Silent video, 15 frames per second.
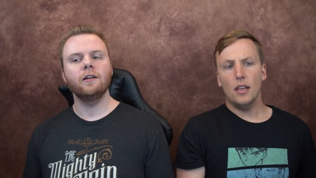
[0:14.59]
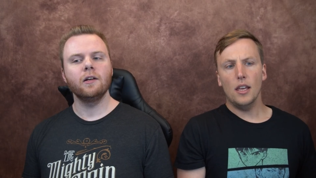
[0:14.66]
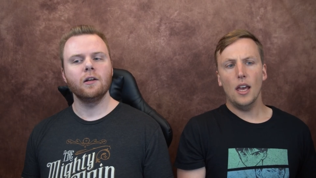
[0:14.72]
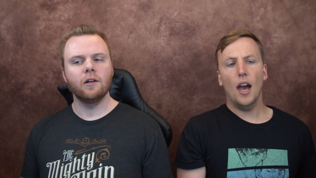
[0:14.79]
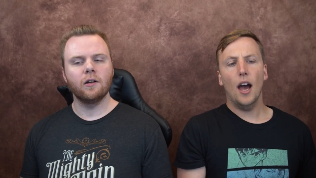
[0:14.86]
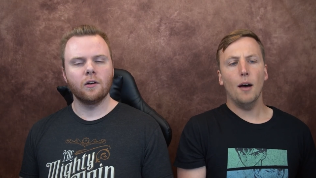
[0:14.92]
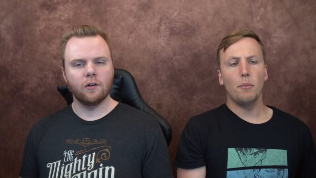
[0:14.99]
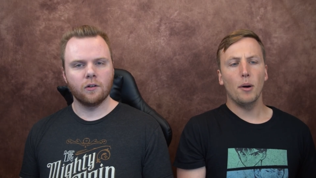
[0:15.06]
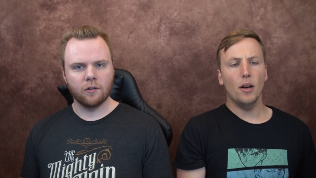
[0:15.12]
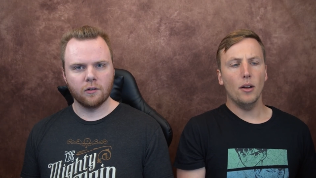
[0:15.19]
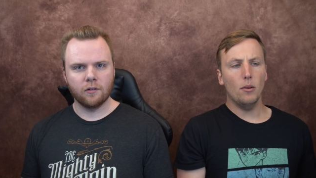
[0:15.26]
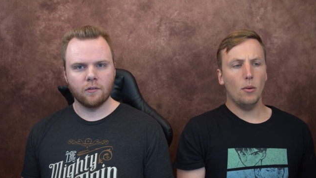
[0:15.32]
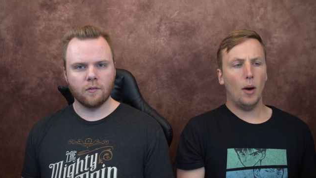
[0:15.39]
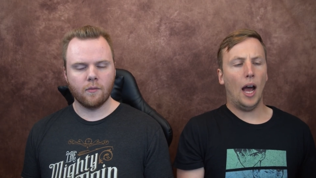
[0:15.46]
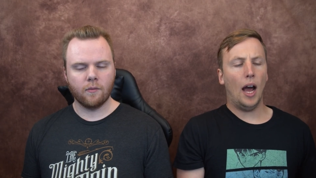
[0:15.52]
Speaker 1: Yeah,
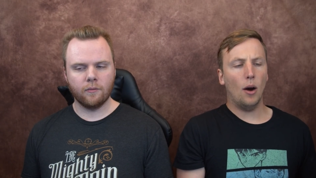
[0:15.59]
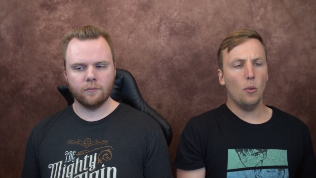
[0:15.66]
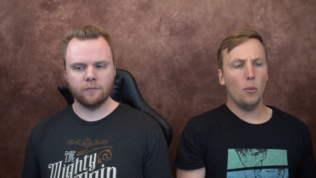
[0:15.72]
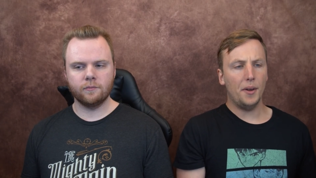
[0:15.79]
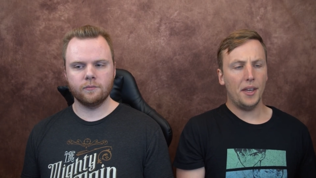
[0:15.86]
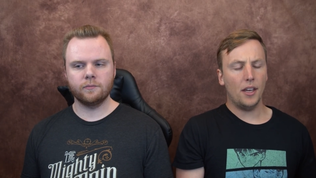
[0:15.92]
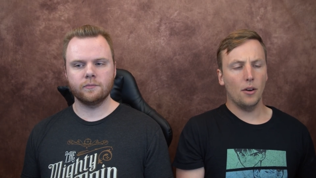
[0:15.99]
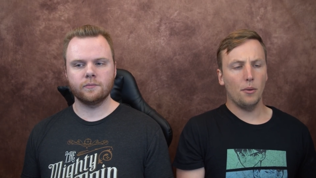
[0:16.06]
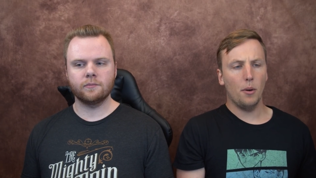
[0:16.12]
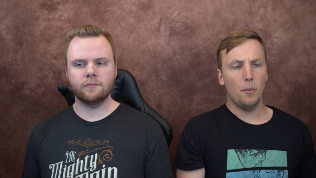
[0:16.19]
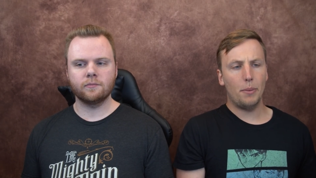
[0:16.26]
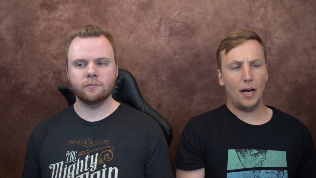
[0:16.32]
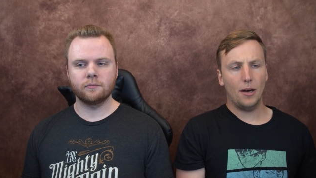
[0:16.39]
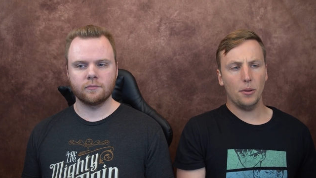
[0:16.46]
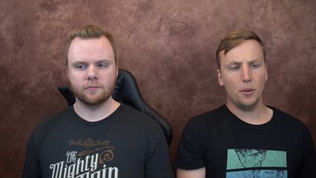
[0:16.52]
but how we go
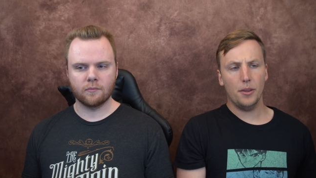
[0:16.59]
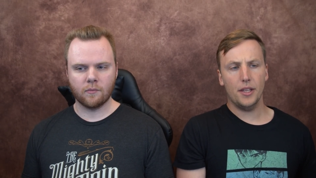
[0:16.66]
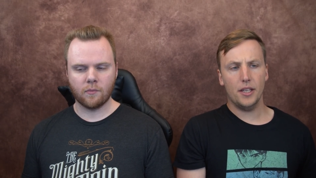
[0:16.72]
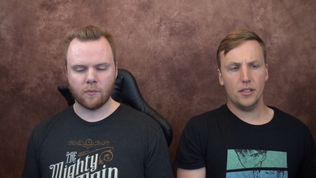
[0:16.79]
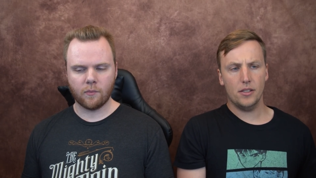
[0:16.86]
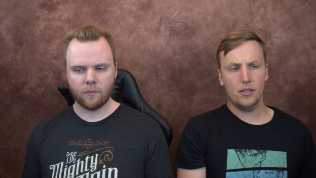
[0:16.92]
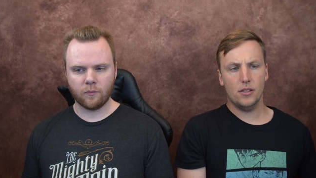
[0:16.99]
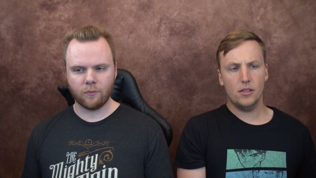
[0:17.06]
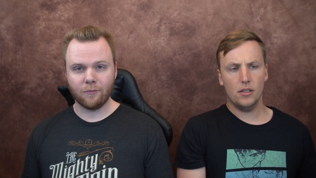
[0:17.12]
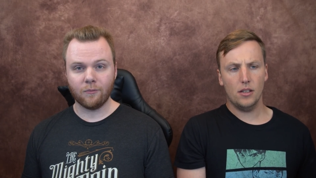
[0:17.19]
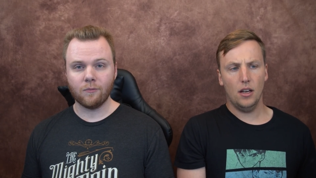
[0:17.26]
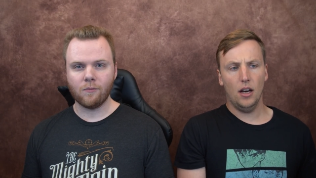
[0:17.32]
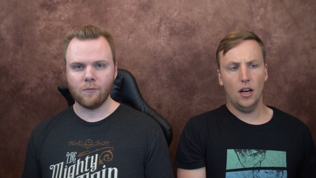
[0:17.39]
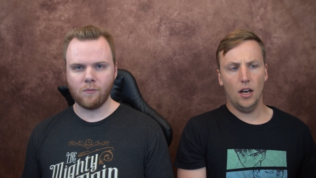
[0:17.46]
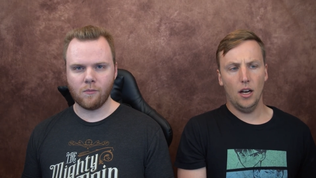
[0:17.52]
about this,
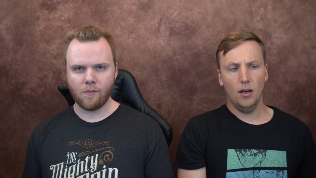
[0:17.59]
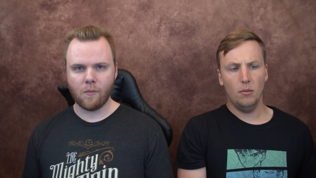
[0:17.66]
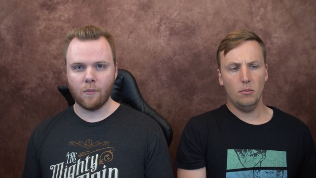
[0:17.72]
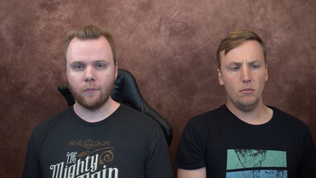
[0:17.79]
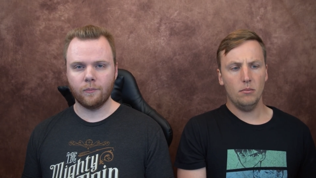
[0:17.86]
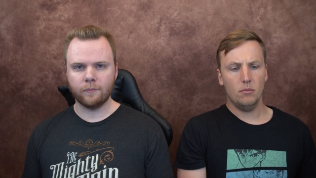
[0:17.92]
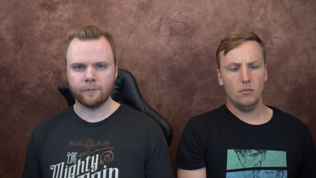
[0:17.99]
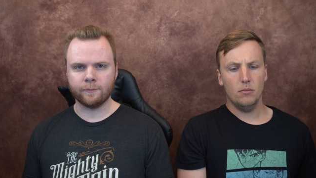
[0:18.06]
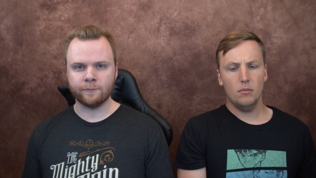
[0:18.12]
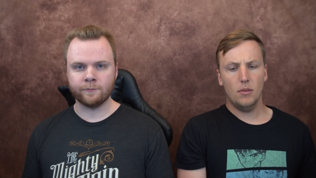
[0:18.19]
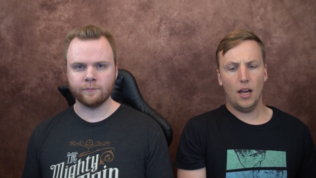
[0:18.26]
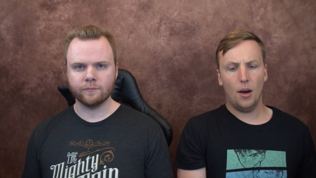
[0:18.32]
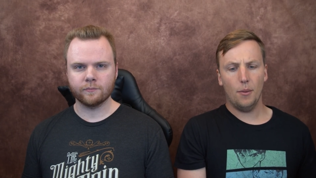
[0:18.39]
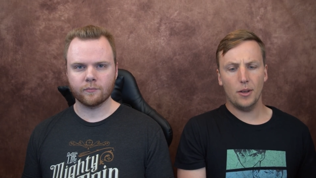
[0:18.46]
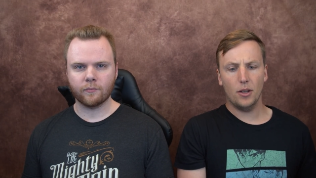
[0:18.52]
how
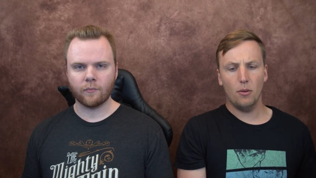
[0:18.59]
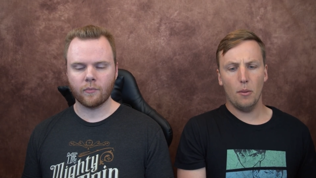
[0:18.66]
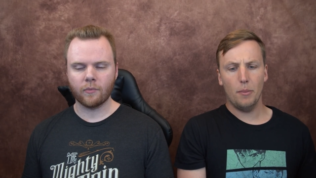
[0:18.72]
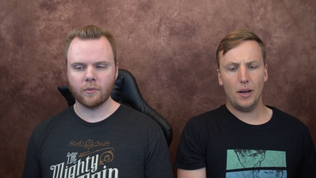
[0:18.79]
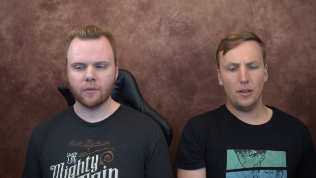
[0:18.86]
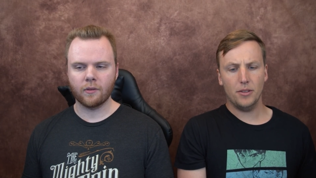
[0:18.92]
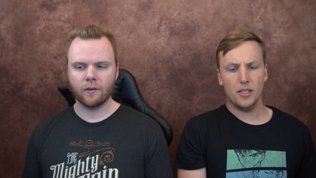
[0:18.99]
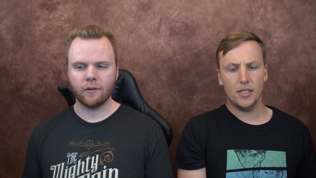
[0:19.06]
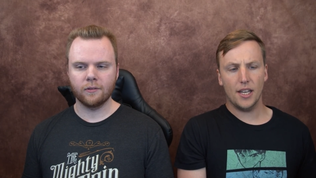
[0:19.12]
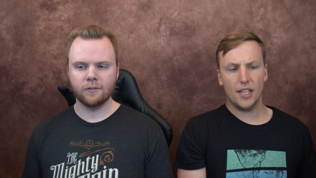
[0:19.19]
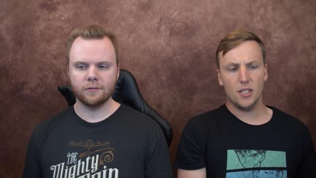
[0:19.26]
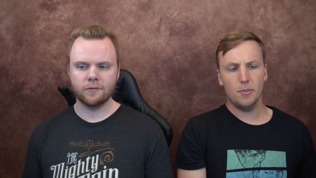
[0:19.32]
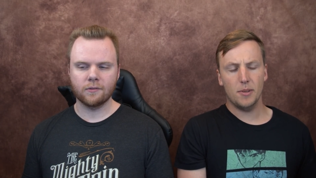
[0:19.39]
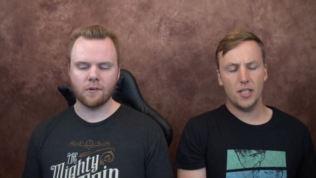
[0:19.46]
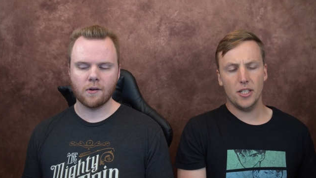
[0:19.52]
we go about this
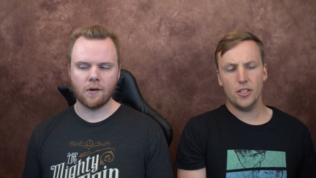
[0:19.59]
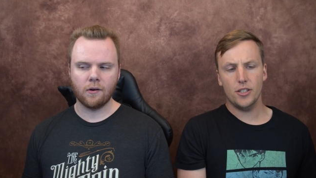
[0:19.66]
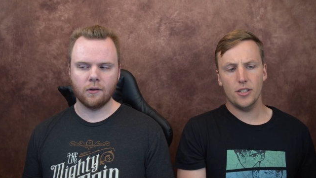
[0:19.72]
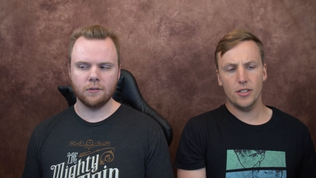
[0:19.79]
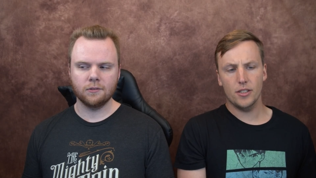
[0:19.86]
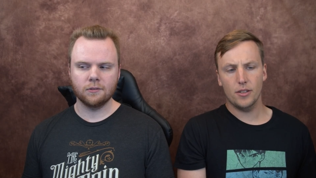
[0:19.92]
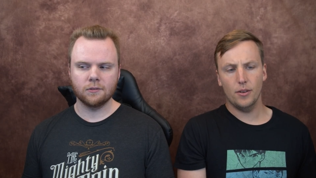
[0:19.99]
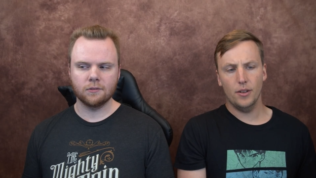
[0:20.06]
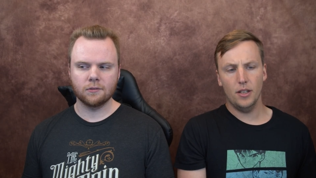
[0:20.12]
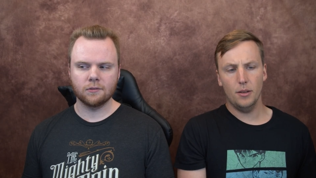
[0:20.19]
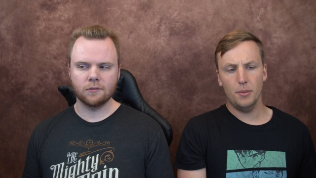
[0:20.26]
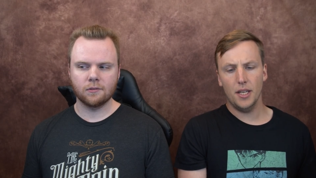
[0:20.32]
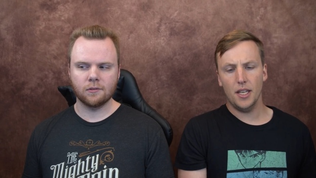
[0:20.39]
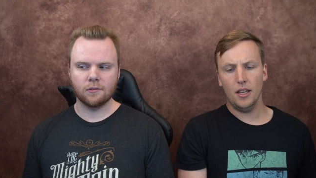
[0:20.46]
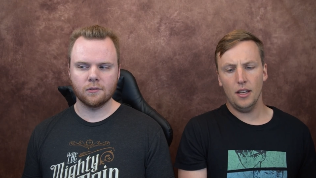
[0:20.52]
expedition is going to
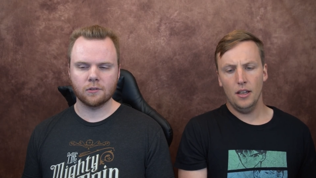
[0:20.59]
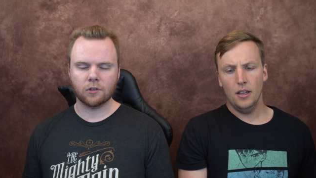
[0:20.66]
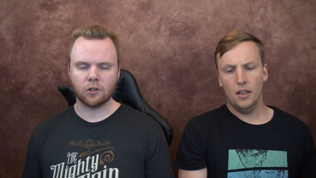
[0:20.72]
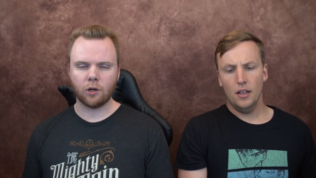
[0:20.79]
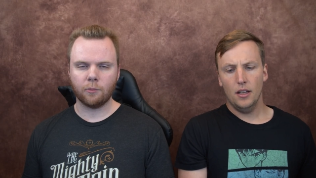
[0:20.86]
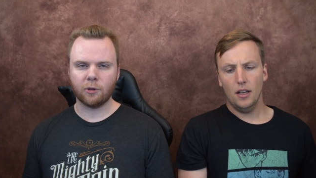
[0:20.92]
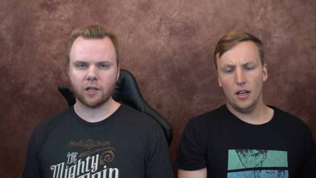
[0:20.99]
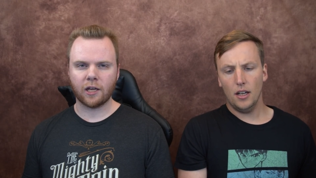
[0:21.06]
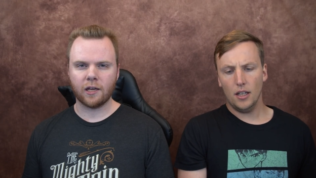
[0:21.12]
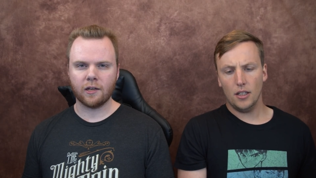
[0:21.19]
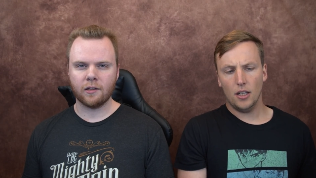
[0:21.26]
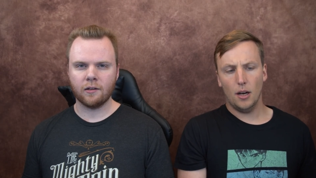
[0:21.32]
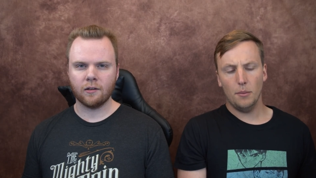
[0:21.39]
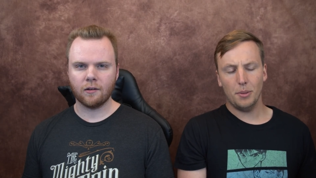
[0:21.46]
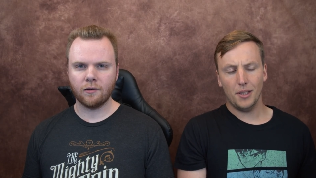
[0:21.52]
be
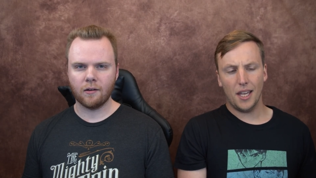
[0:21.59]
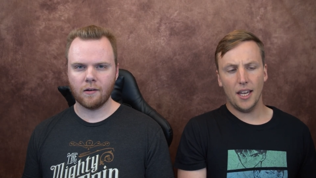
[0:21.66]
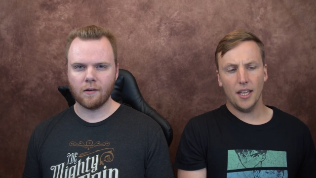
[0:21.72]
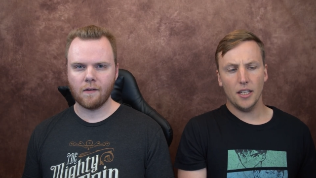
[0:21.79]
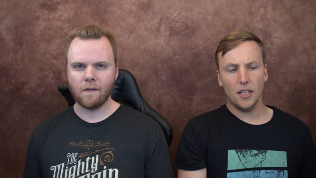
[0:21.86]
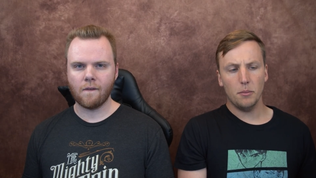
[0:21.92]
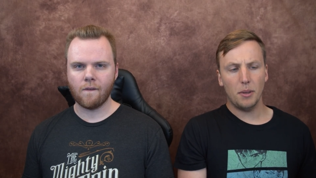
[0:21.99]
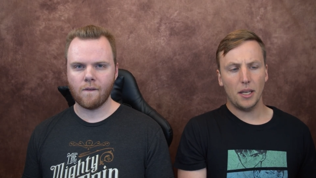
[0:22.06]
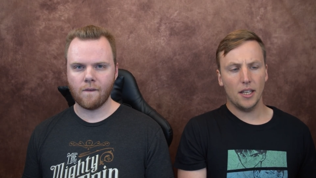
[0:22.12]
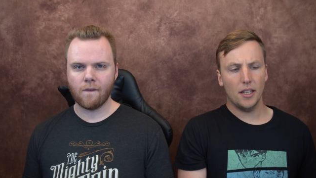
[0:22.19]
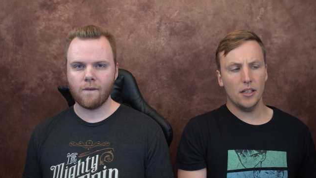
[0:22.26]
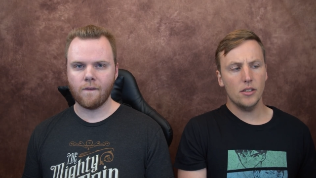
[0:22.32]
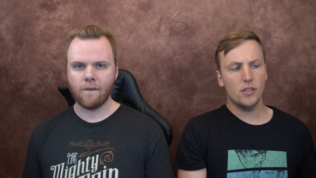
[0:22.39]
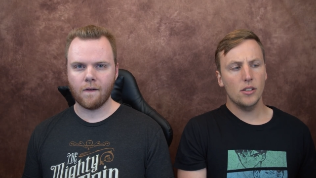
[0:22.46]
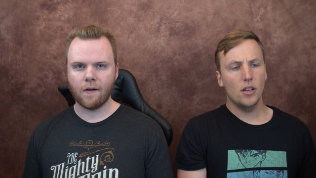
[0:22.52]
complicated.
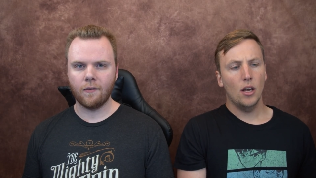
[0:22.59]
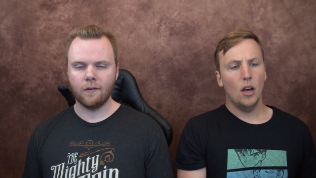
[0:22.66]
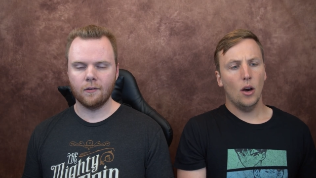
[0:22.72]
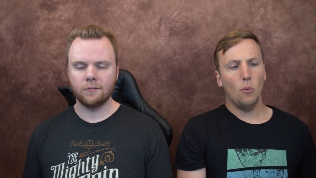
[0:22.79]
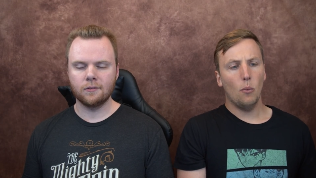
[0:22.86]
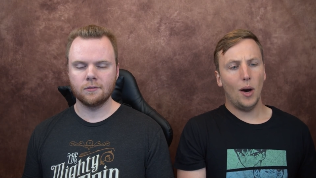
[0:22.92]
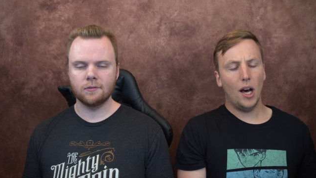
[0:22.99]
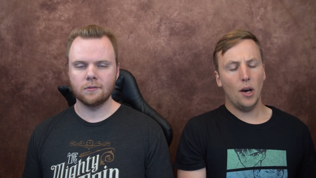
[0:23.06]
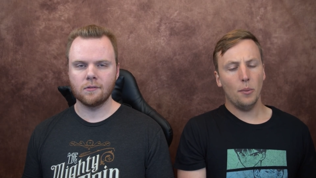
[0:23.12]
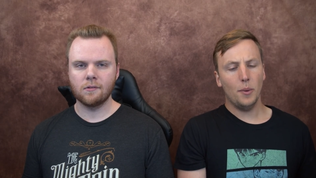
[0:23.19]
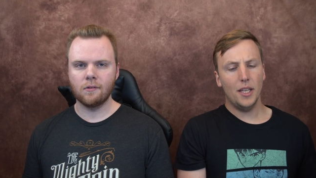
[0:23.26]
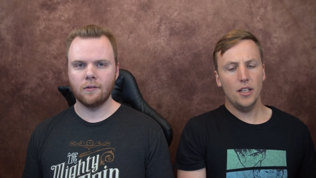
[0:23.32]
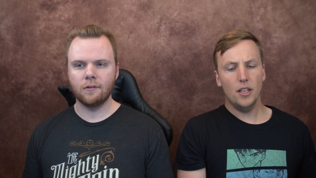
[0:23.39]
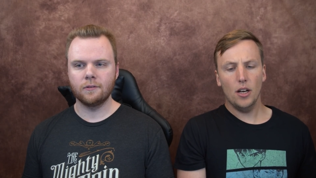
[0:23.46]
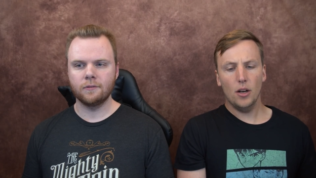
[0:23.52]
Because while
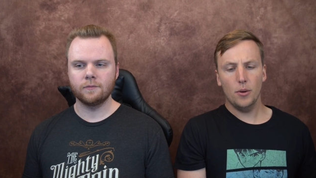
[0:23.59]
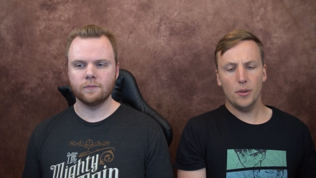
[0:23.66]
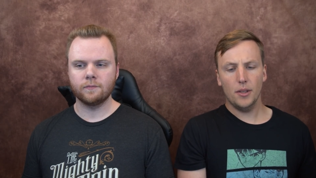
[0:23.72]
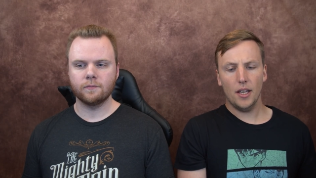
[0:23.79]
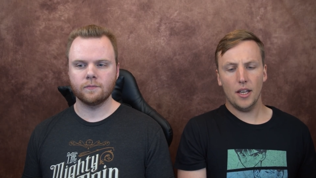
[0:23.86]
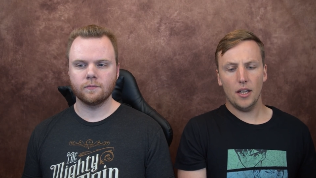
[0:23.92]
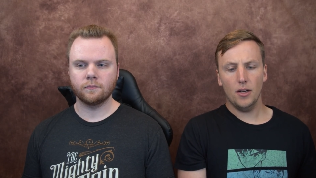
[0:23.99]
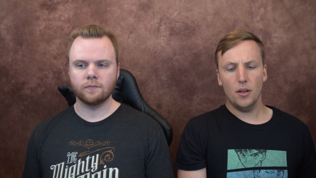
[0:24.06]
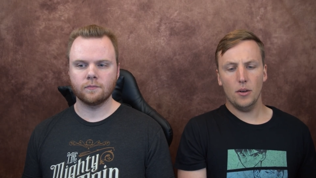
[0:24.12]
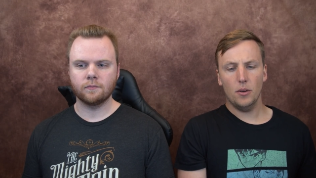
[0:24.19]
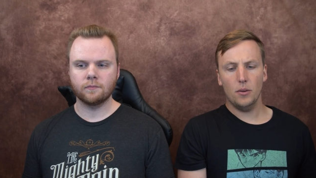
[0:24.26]
we know that